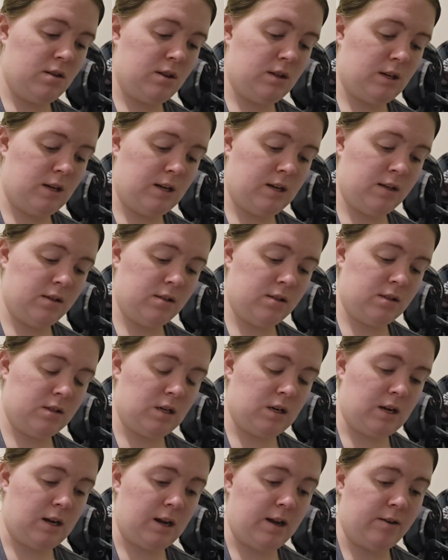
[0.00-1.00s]
That's
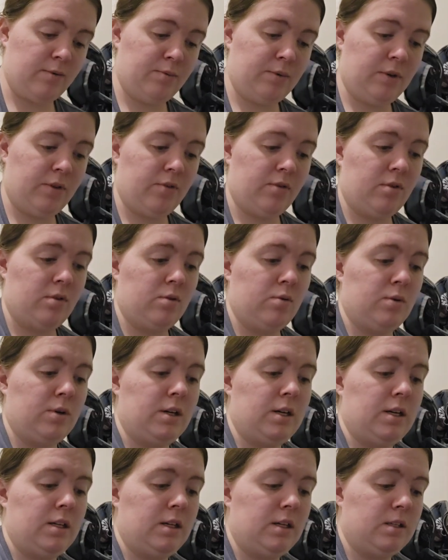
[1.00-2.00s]
gonna have to be thrown
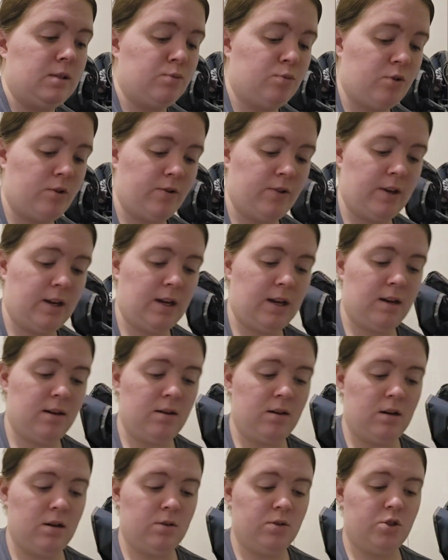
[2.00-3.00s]
away. That's more like
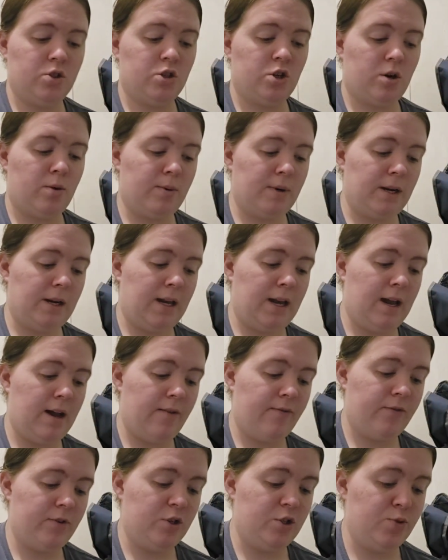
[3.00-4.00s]
strawberry
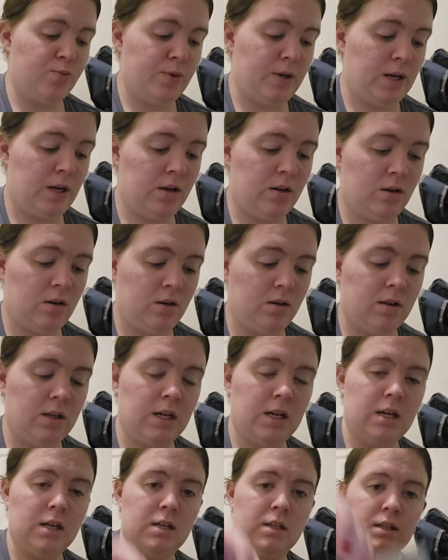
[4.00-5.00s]
catfish bait and all
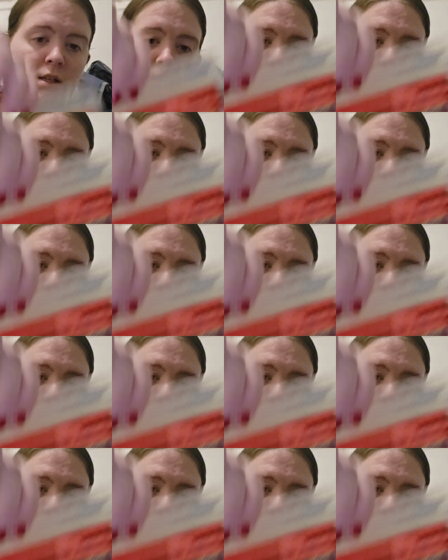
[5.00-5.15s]
that. And